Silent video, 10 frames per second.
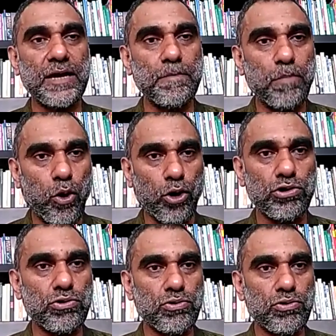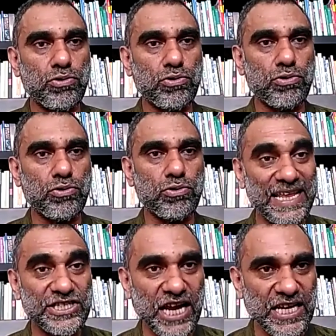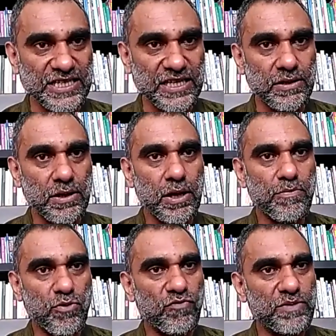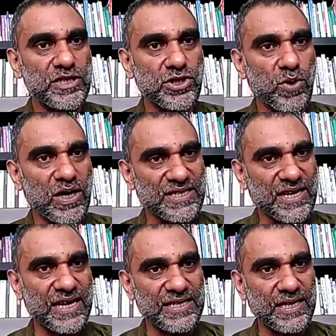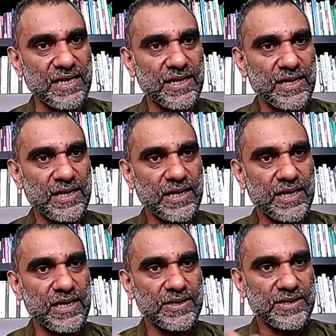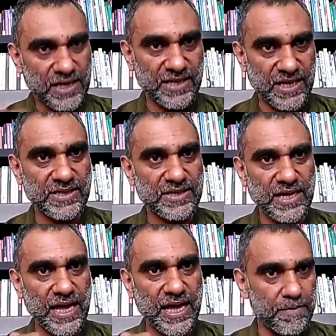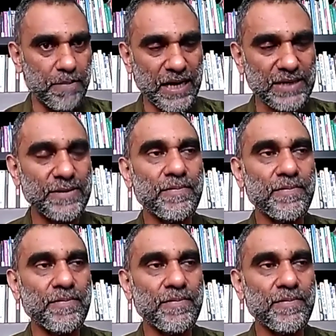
important roles in energizing movements towards greater success an impact.